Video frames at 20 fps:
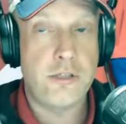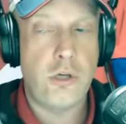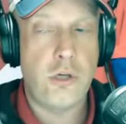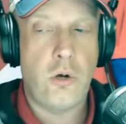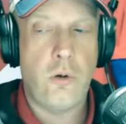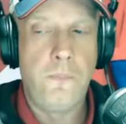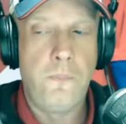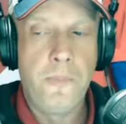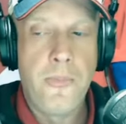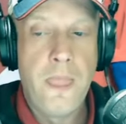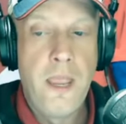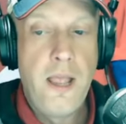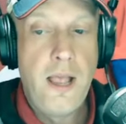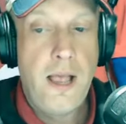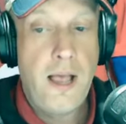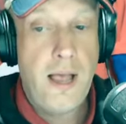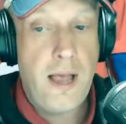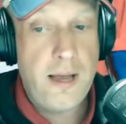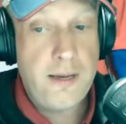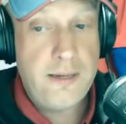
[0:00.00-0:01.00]
So
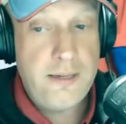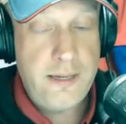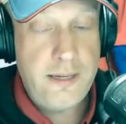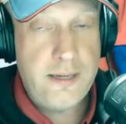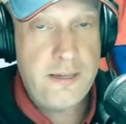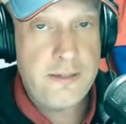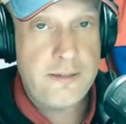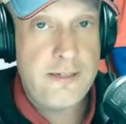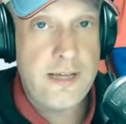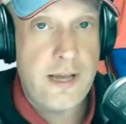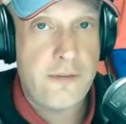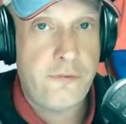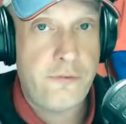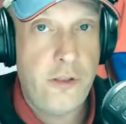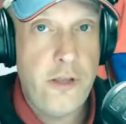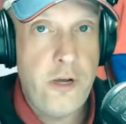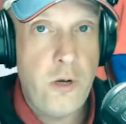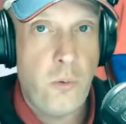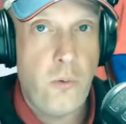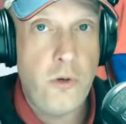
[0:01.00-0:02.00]
uh, he is
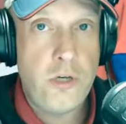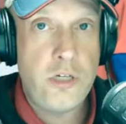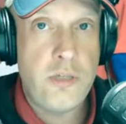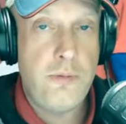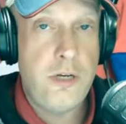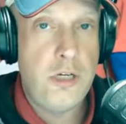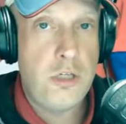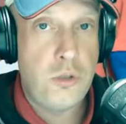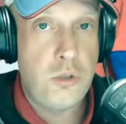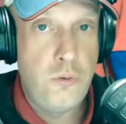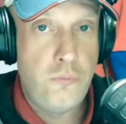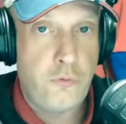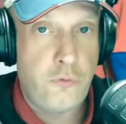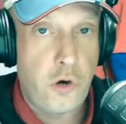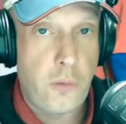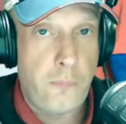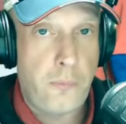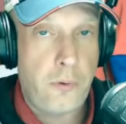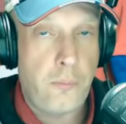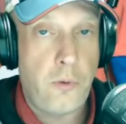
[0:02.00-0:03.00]
definitely going to be due
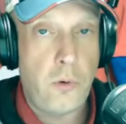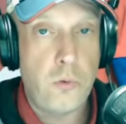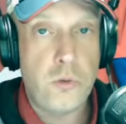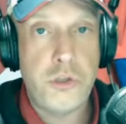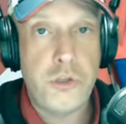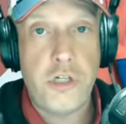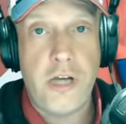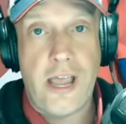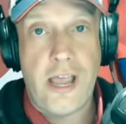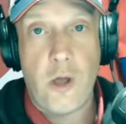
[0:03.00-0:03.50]
for a promotion.